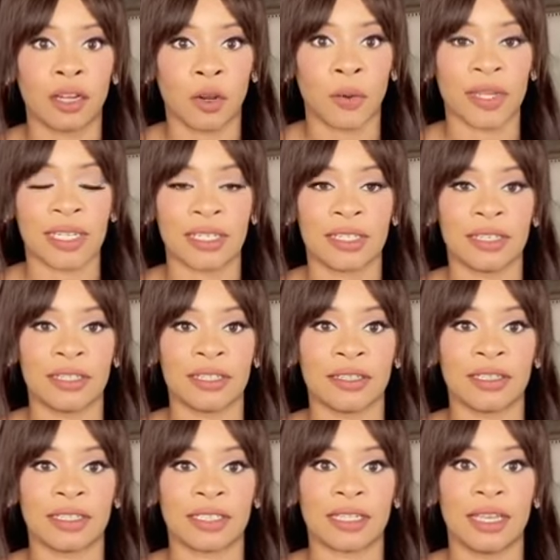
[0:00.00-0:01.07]
of
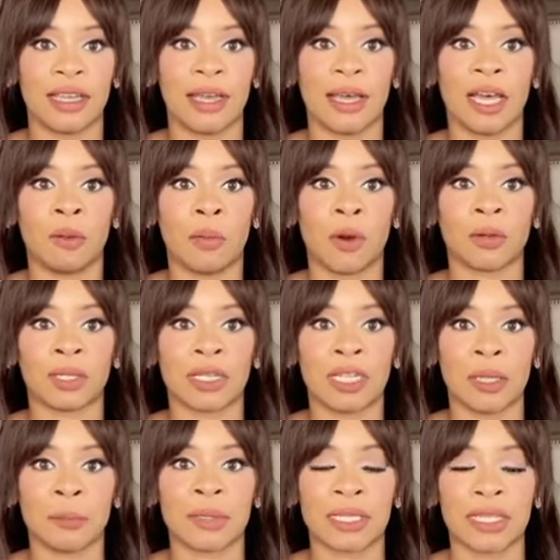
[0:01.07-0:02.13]
questions about
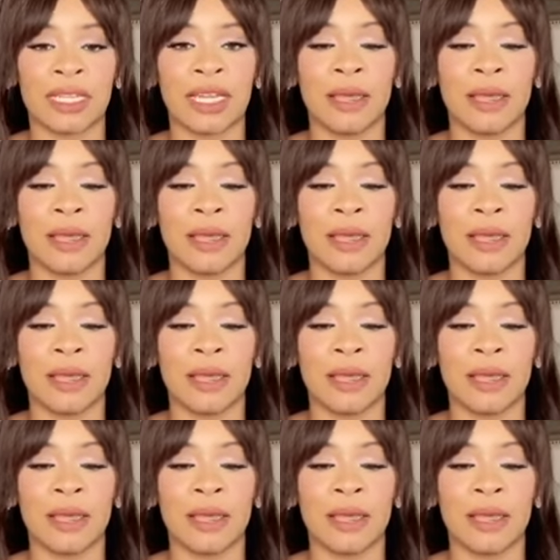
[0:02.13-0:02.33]
lips